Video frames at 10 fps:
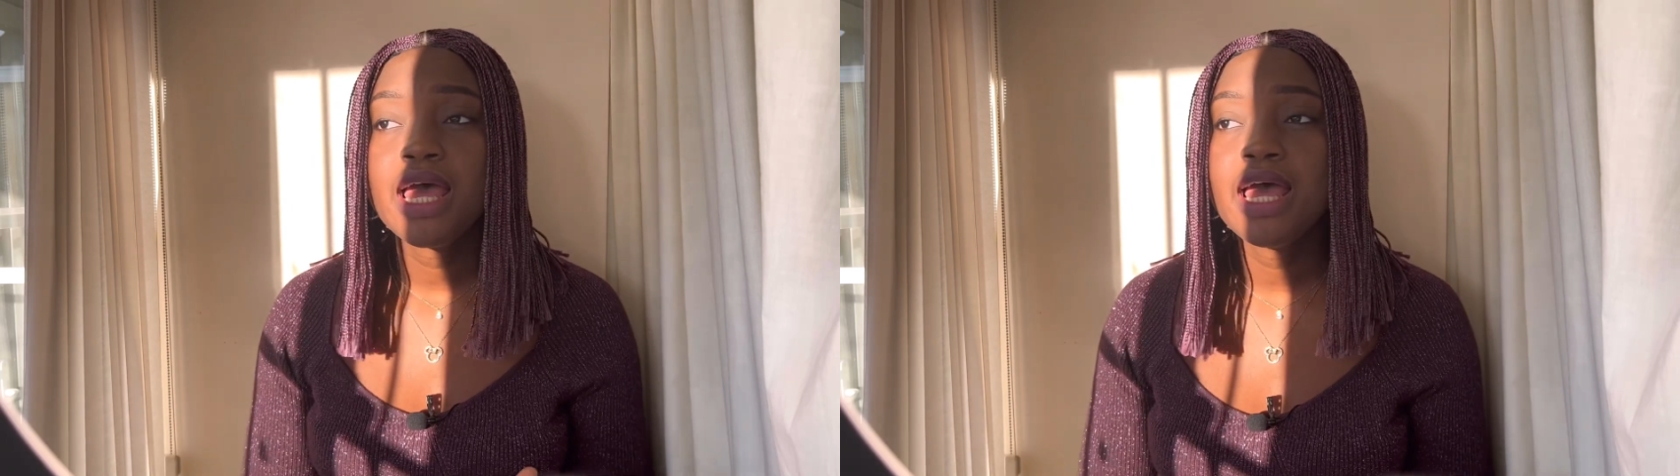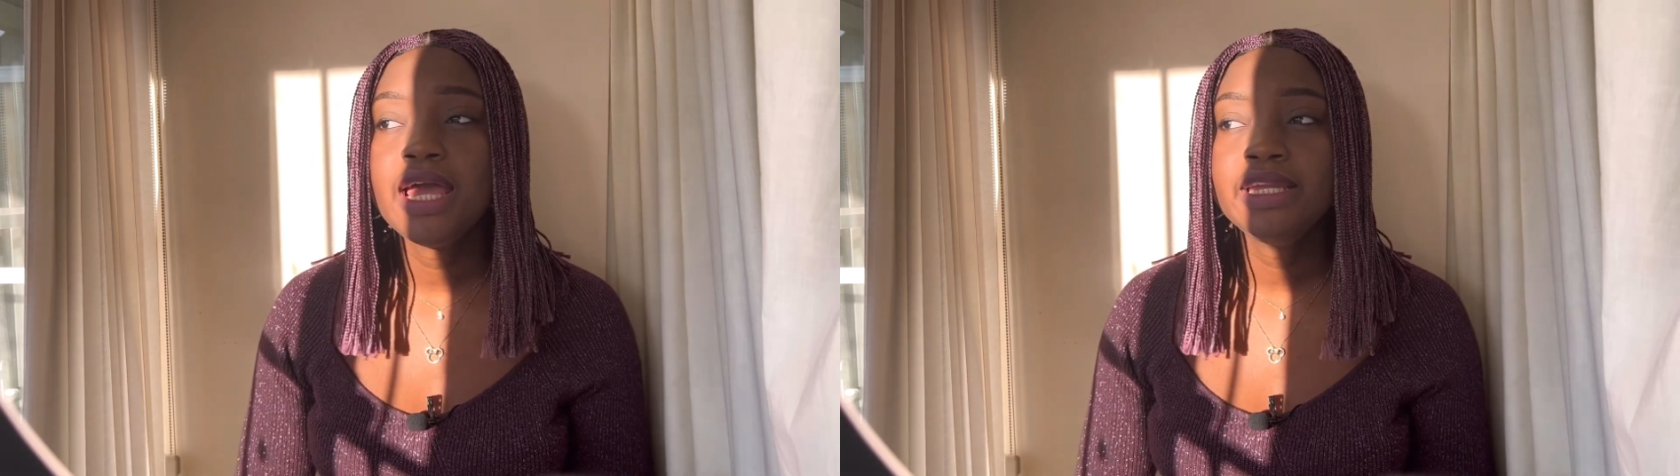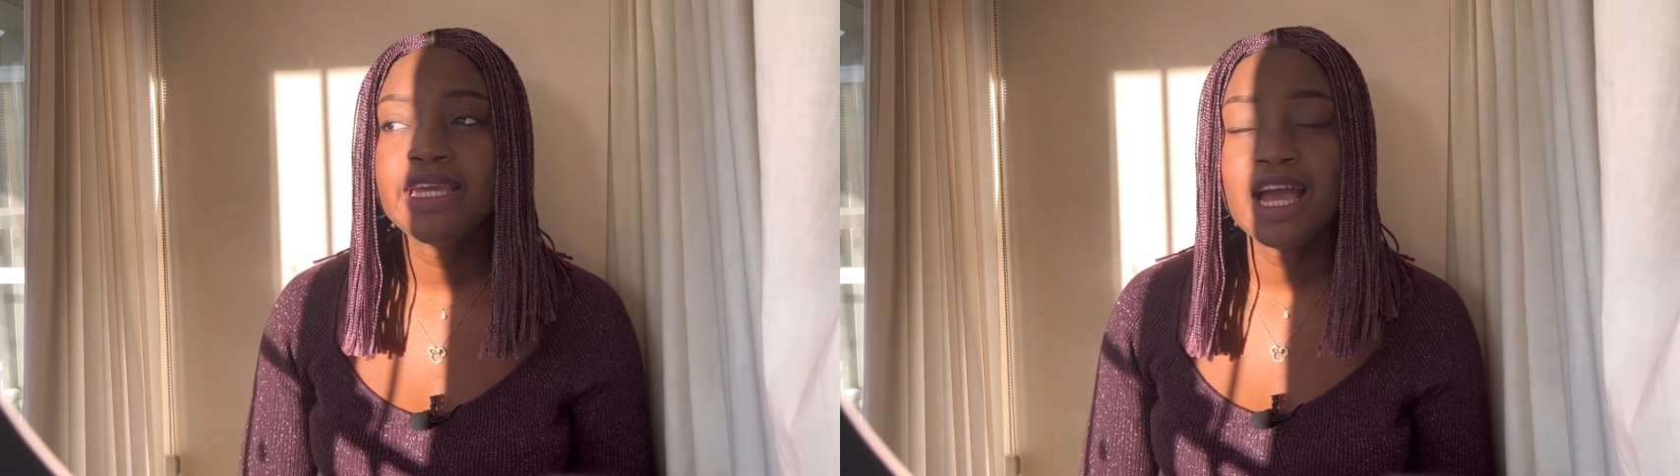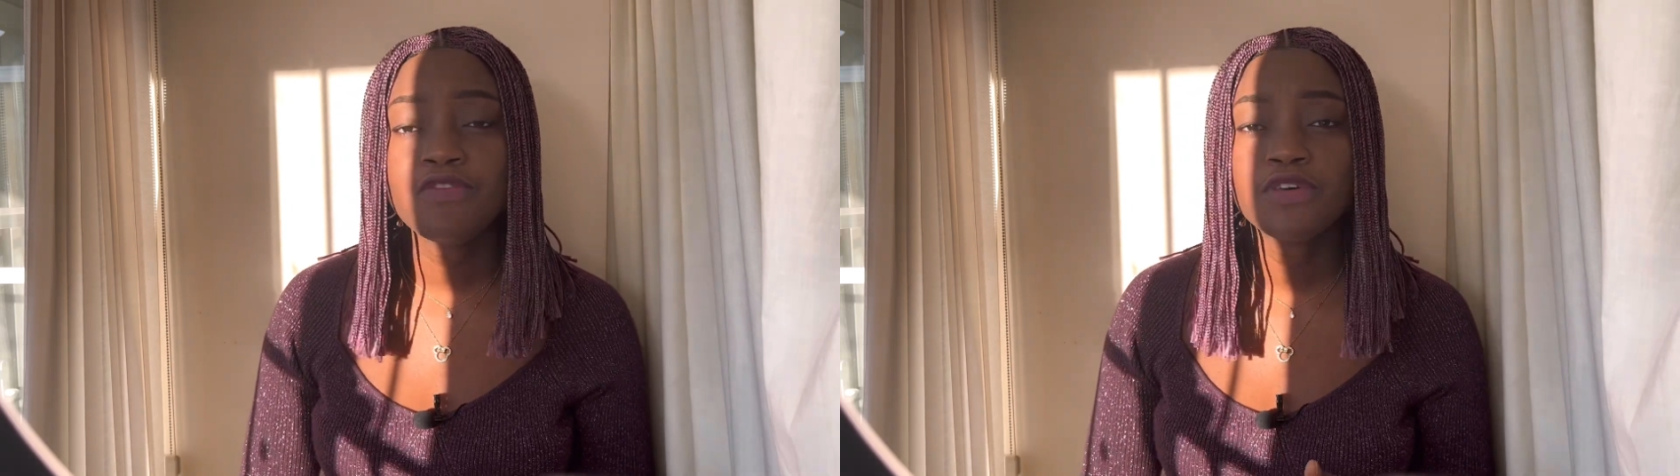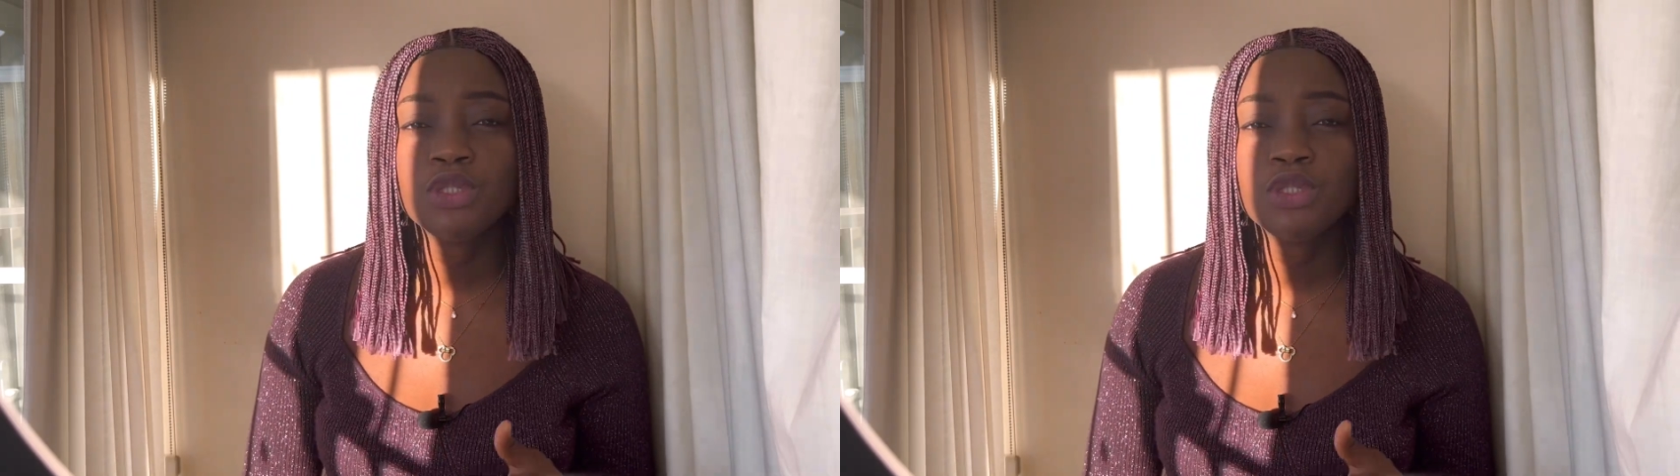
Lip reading: and yeah, it's